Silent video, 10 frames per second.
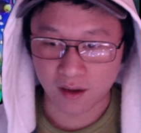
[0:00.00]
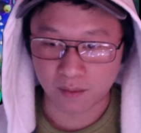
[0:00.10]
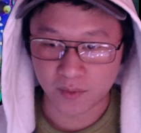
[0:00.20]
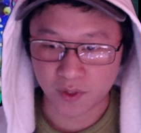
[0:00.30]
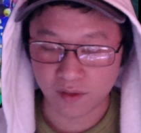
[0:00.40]

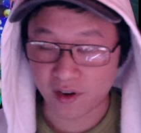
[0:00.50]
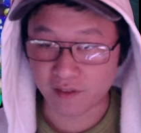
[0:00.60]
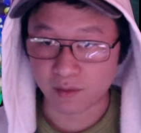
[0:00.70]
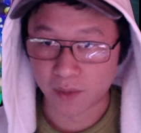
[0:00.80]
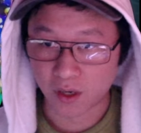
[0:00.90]
you even
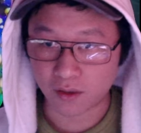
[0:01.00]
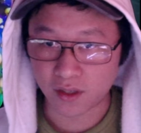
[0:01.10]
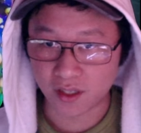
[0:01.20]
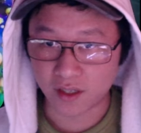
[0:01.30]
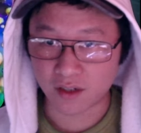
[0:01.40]
have a boat
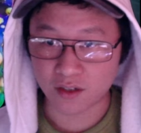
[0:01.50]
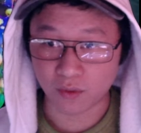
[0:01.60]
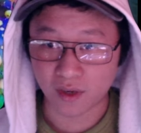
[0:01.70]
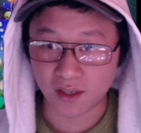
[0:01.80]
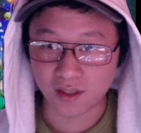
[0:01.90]
here as
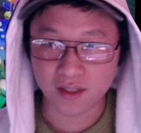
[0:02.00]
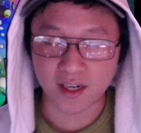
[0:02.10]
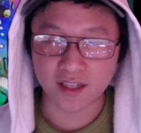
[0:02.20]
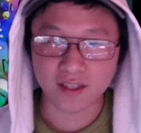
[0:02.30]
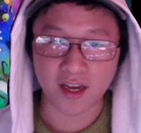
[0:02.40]
well.
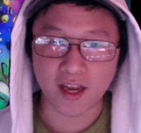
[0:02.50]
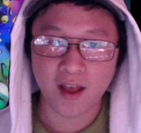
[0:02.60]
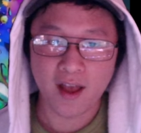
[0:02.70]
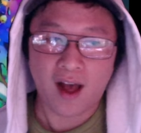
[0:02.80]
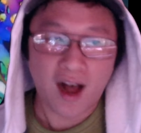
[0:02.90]
And it's like
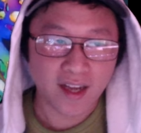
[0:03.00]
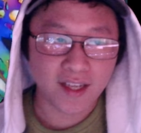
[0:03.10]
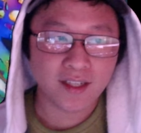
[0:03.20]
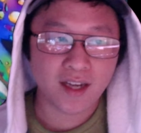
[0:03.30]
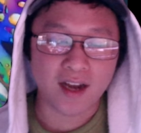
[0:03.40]
I
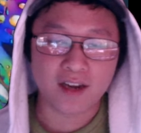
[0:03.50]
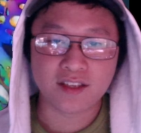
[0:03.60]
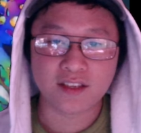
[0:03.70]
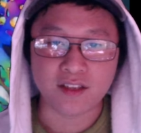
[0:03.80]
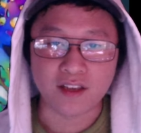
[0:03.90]
can kind of
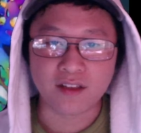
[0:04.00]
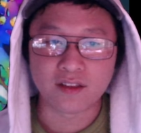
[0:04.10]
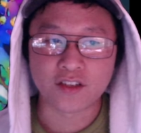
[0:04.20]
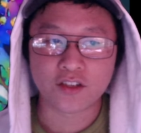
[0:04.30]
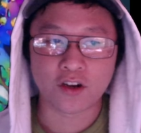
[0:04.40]
see
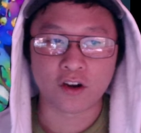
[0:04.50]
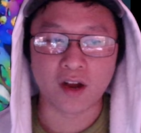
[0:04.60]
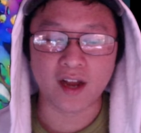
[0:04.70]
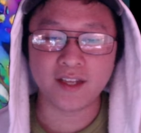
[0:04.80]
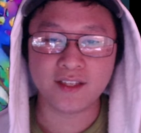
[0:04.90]
this turn.
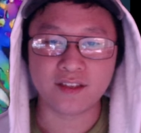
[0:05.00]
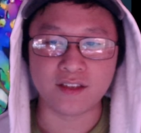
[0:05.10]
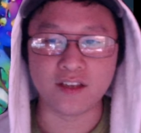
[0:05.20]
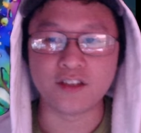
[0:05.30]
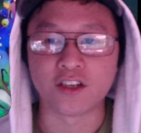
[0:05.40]
I can
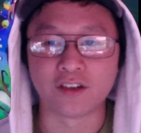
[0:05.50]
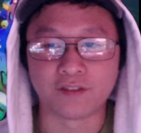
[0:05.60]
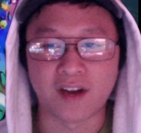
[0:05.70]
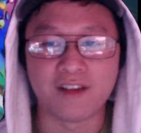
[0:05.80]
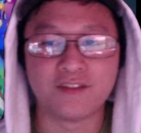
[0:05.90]
see tier
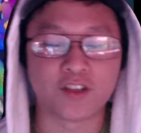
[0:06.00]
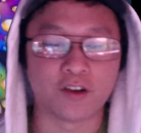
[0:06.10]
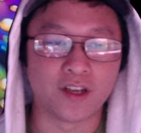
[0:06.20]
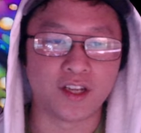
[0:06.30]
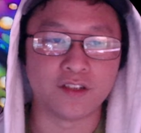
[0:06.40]
5s
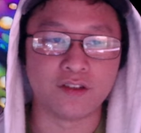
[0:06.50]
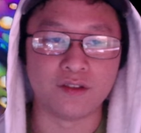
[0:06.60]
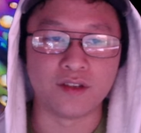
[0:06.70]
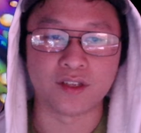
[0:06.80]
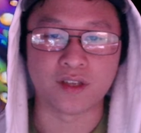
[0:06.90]
turning into
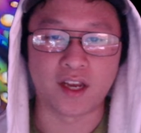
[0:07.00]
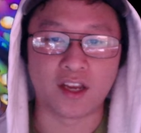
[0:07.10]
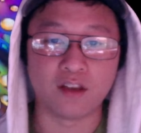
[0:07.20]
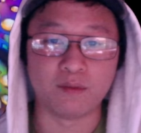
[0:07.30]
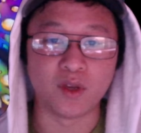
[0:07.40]
these like
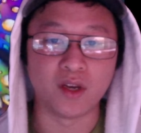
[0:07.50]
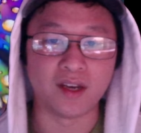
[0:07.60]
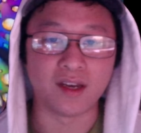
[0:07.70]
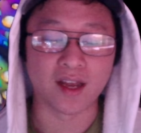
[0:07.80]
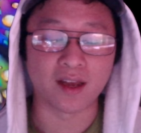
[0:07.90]

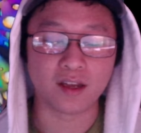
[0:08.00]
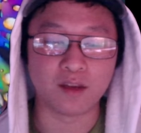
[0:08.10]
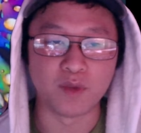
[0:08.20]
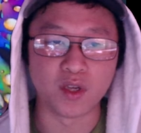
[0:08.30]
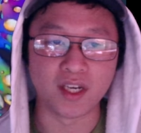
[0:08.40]
community
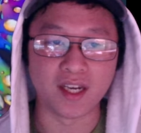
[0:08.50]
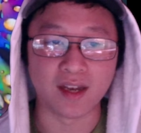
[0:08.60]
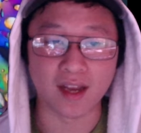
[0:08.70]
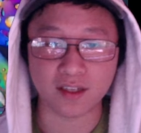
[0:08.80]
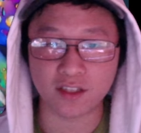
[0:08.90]

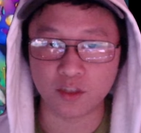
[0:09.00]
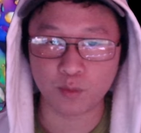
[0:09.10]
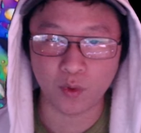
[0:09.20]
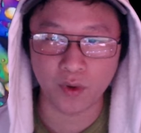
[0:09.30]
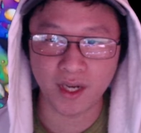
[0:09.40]
nexus
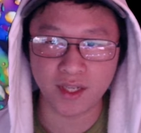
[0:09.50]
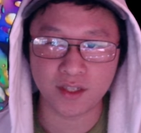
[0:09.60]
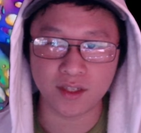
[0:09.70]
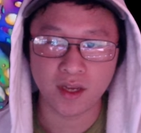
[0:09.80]
points